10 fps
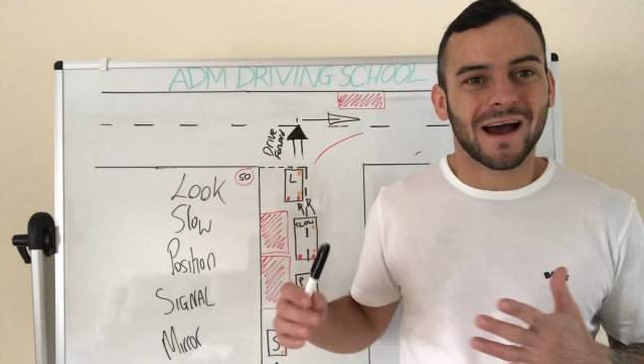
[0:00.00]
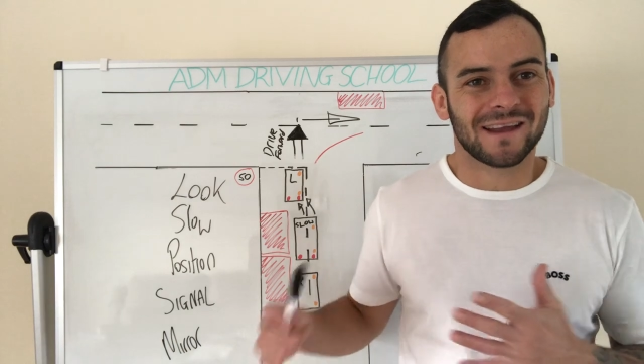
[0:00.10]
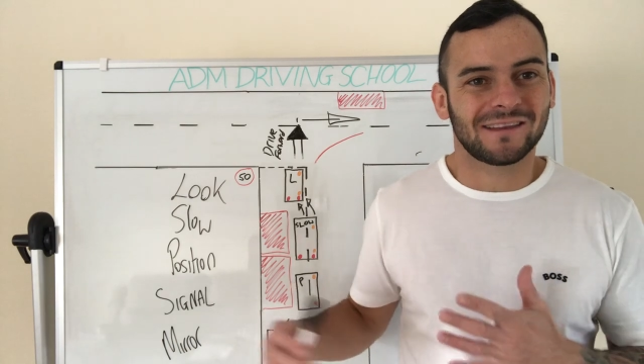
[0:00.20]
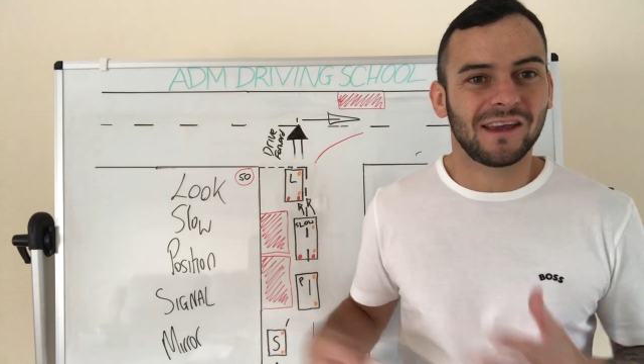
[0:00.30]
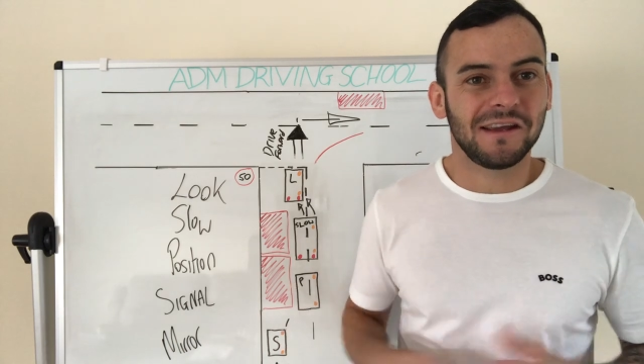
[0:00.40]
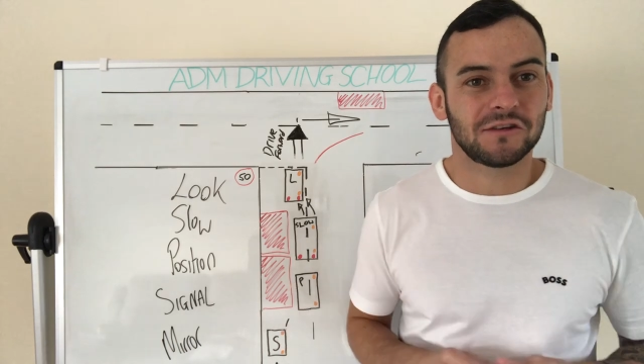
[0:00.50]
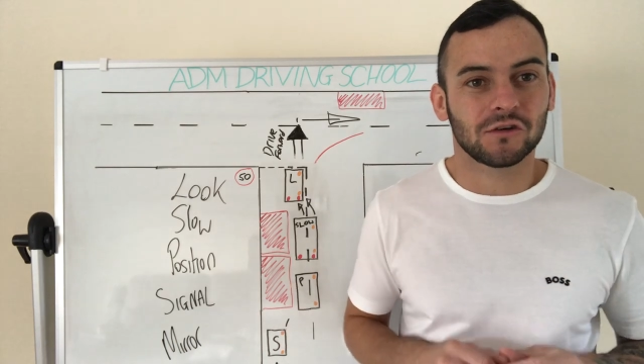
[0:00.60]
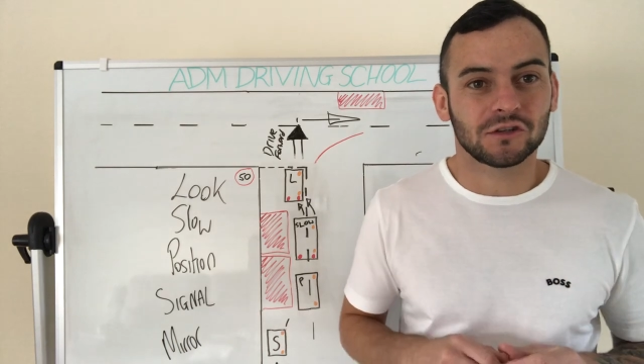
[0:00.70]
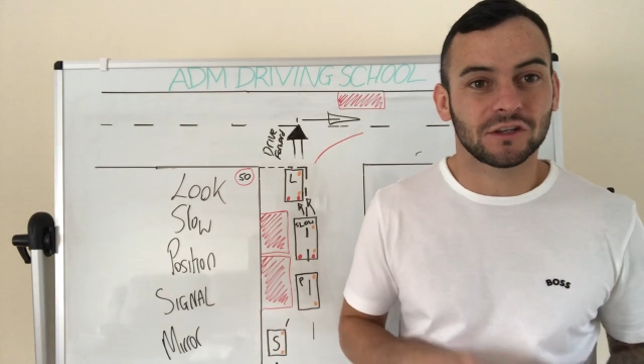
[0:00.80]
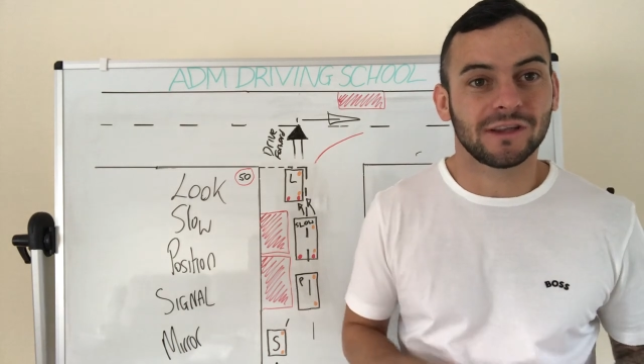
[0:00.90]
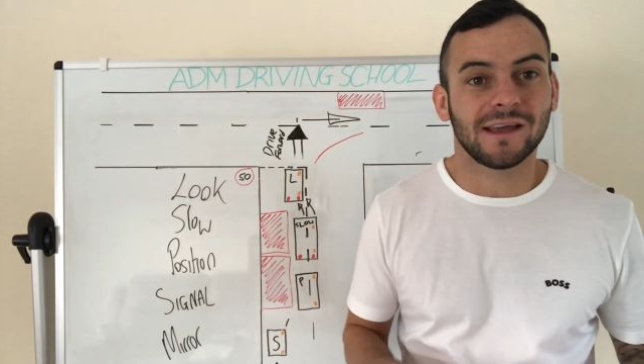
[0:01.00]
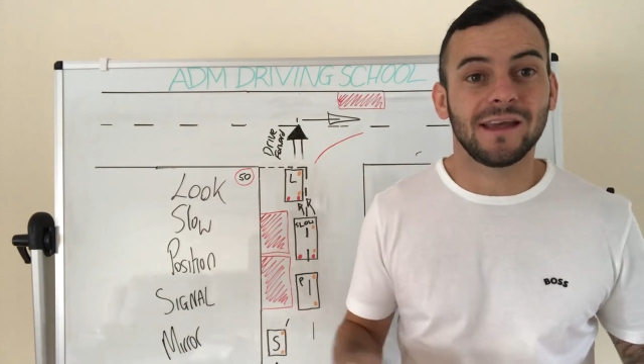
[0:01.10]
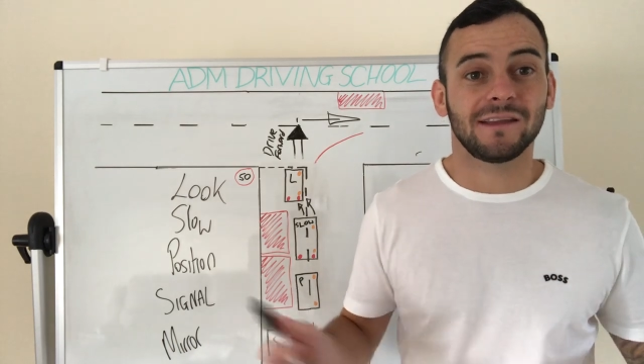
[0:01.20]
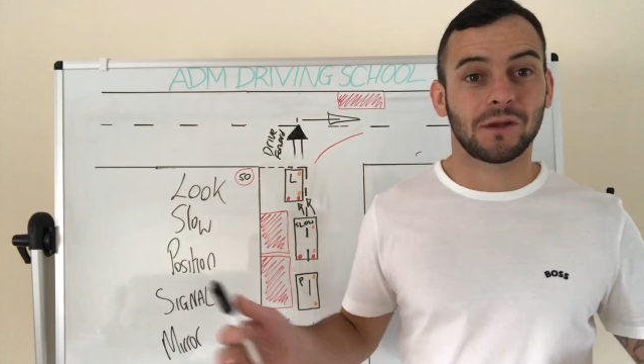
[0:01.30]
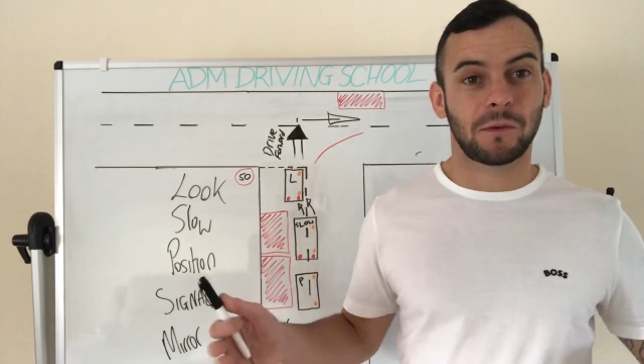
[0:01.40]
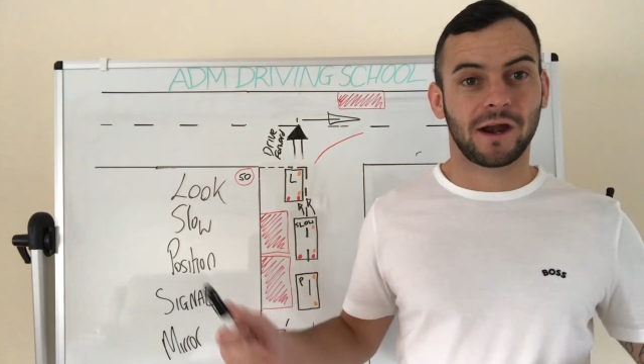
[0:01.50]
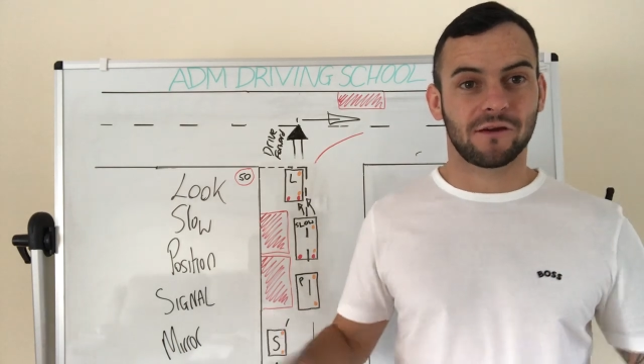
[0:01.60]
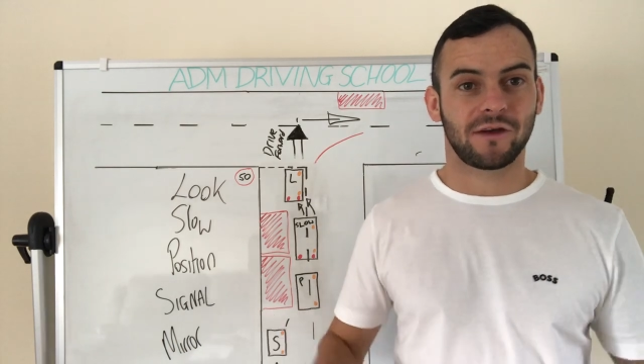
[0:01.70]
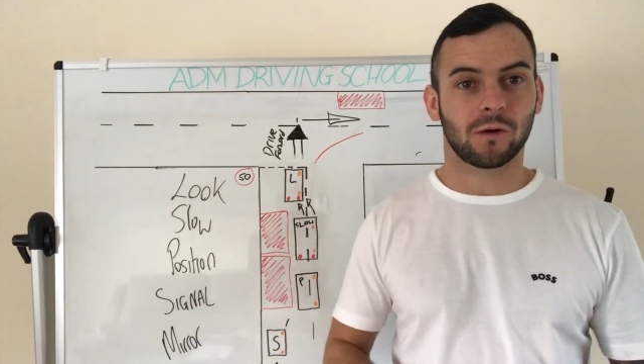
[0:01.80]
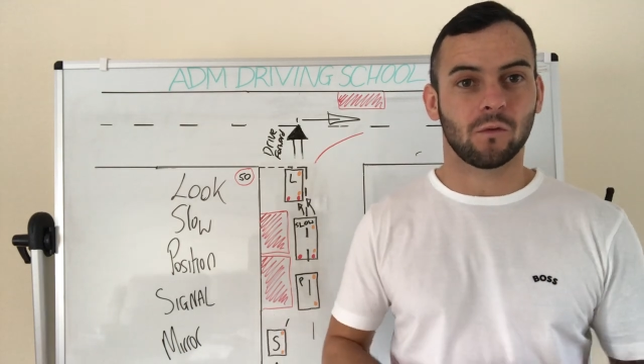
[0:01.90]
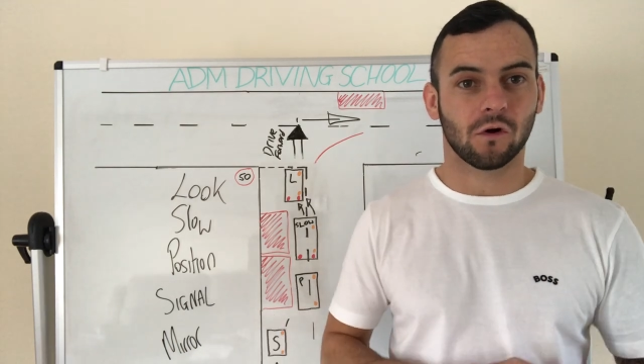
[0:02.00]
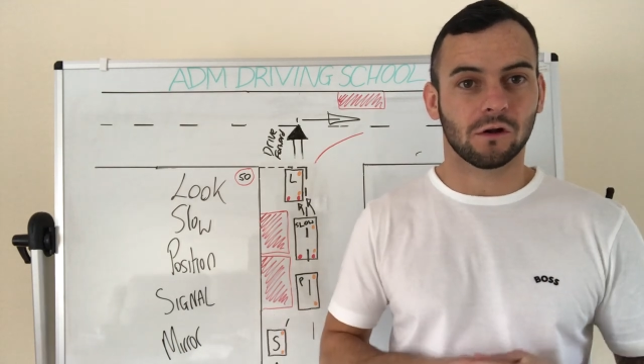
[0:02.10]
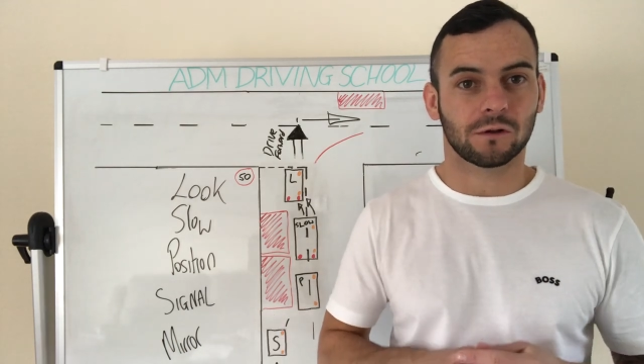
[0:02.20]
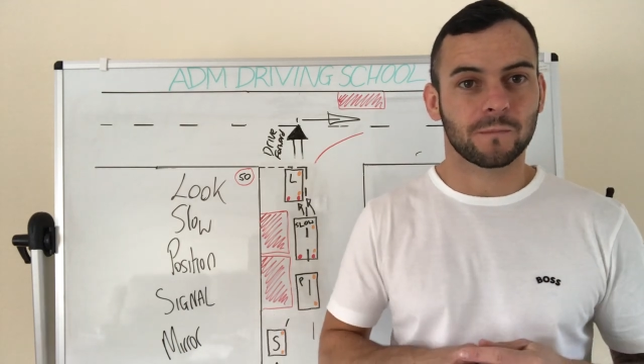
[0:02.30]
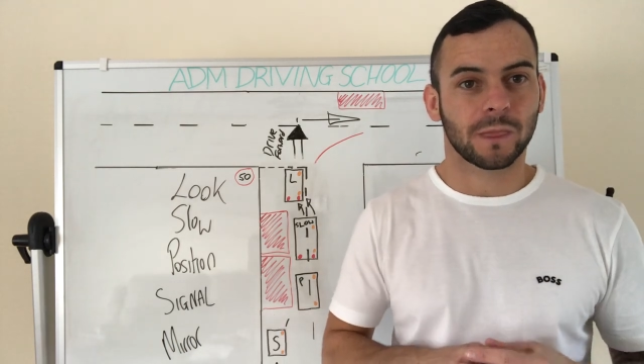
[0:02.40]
at a T-junction in the perfect world.